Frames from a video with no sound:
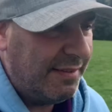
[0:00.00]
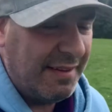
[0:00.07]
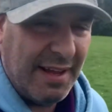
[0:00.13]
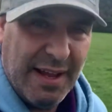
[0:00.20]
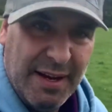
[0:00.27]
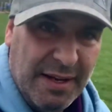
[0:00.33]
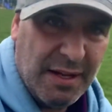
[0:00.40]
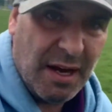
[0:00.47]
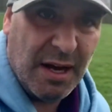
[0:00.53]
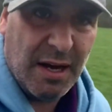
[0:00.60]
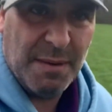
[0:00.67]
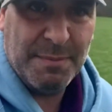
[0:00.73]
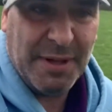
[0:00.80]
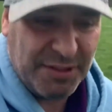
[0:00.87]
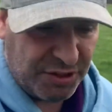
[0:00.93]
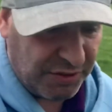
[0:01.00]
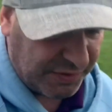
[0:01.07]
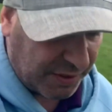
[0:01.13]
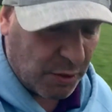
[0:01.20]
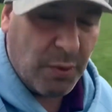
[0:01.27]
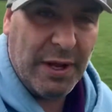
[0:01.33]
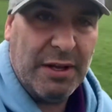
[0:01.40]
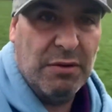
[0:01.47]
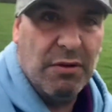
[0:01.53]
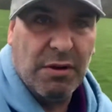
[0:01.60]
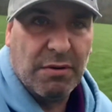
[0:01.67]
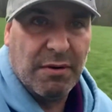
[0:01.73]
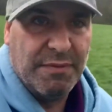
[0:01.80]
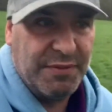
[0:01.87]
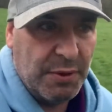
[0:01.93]
it. Um, that's just a quick little
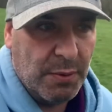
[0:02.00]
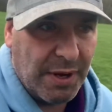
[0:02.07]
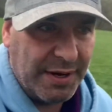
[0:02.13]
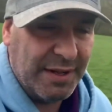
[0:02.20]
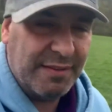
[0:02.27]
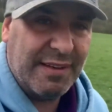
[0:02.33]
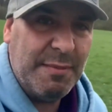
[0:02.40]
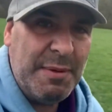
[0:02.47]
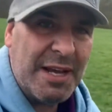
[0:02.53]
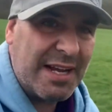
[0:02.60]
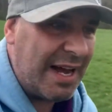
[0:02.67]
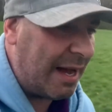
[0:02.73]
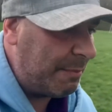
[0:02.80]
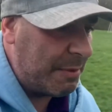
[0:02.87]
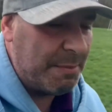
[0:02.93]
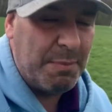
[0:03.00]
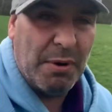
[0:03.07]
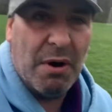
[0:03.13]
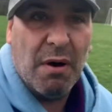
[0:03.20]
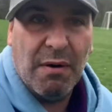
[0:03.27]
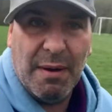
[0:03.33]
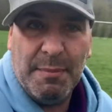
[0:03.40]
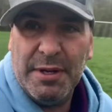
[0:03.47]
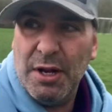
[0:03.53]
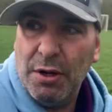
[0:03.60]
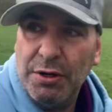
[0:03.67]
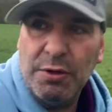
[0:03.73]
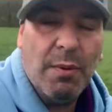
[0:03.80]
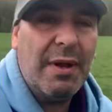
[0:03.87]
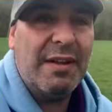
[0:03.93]
review on this. Give me a comment below. Let me know. Do
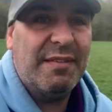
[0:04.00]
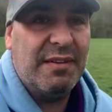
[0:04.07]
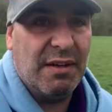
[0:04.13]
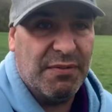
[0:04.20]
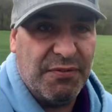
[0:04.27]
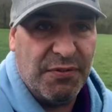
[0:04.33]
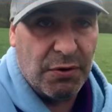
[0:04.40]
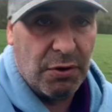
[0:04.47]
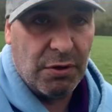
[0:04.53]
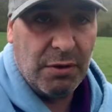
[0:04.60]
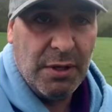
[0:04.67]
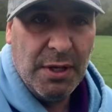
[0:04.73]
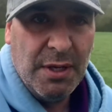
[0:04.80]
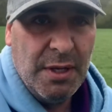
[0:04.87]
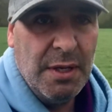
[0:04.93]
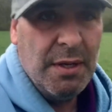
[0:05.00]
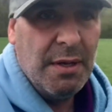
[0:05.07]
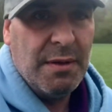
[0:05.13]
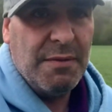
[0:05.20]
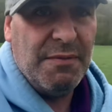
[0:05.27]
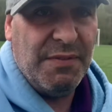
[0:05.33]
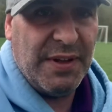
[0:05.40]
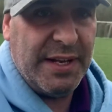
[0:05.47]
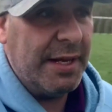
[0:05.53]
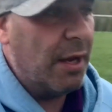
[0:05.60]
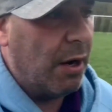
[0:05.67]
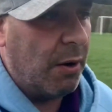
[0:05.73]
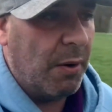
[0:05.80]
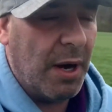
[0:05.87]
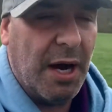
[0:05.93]
you want to see a full
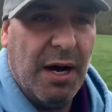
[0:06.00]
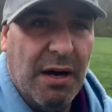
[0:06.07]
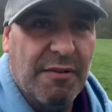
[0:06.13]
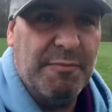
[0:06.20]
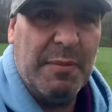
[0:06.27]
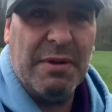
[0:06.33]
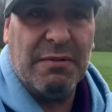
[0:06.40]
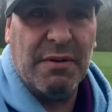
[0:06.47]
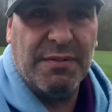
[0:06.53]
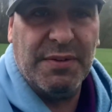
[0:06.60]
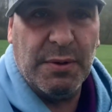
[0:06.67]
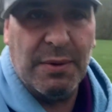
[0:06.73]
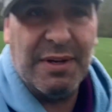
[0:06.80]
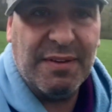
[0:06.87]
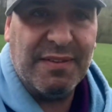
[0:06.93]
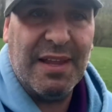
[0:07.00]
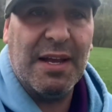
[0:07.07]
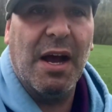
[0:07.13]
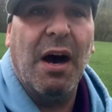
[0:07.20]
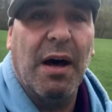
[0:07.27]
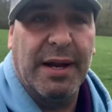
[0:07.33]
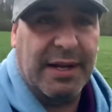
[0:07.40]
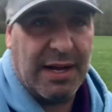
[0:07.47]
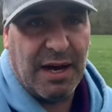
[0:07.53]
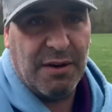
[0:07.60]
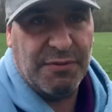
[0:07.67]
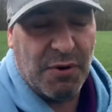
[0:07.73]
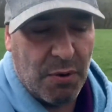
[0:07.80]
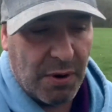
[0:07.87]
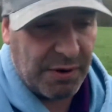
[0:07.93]
video of me reviewing this thing on a golf
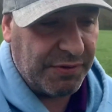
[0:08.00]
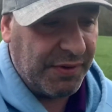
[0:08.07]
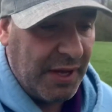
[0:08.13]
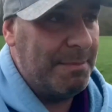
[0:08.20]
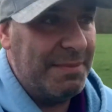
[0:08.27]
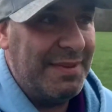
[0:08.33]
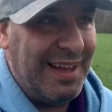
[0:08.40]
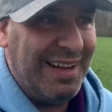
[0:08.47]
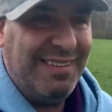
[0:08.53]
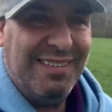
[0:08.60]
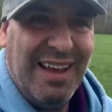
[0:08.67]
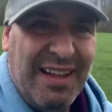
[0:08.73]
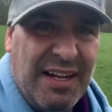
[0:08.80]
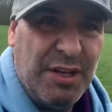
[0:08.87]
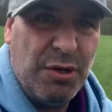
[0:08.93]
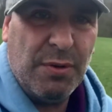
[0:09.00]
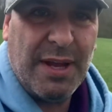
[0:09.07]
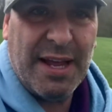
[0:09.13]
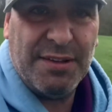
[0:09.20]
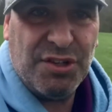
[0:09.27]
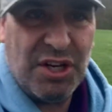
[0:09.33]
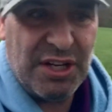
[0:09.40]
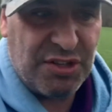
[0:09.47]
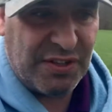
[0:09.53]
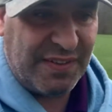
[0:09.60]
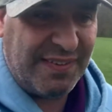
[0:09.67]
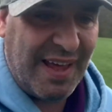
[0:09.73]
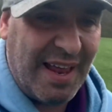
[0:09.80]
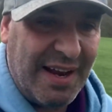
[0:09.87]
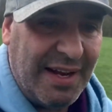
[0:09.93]
course? They say that you can change the
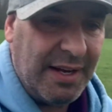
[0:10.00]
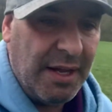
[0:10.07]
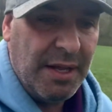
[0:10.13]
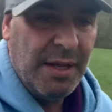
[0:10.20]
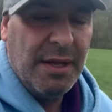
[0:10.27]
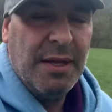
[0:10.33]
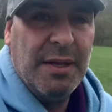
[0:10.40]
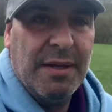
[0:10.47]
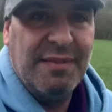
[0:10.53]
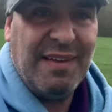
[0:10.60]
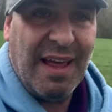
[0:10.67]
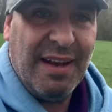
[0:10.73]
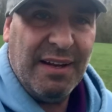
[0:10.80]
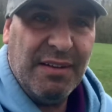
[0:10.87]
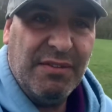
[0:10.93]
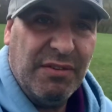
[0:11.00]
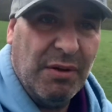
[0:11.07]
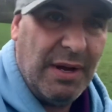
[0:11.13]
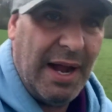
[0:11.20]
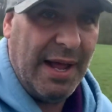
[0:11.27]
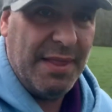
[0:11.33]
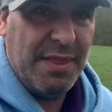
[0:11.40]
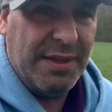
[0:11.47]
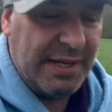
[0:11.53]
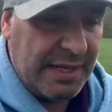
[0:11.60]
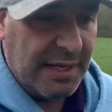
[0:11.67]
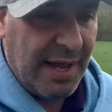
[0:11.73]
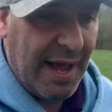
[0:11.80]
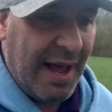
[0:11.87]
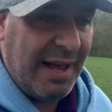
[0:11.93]
setting settings so that the
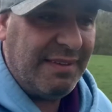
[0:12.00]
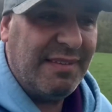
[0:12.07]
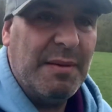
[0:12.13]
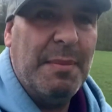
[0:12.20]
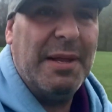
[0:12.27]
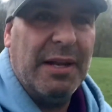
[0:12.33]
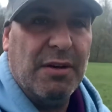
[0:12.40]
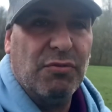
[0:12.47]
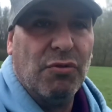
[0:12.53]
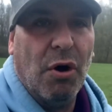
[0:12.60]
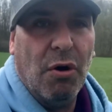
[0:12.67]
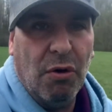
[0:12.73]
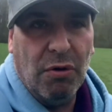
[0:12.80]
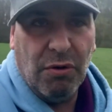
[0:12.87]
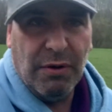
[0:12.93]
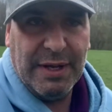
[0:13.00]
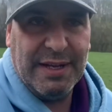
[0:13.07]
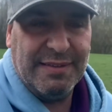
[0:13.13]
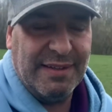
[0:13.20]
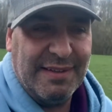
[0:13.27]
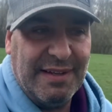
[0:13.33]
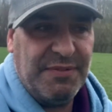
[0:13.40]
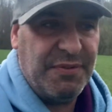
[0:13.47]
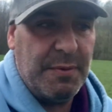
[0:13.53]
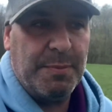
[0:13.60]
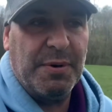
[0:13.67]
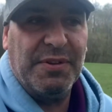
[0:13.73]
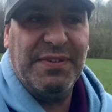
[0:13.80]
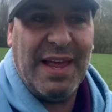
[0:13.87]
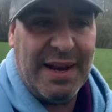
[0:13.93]
estimated roll is a different
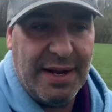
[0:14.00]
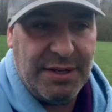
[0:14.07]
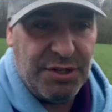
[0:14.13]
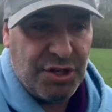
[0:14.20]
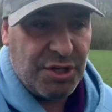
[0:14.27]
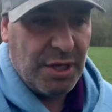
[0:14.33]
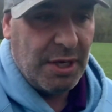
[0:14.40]
percentage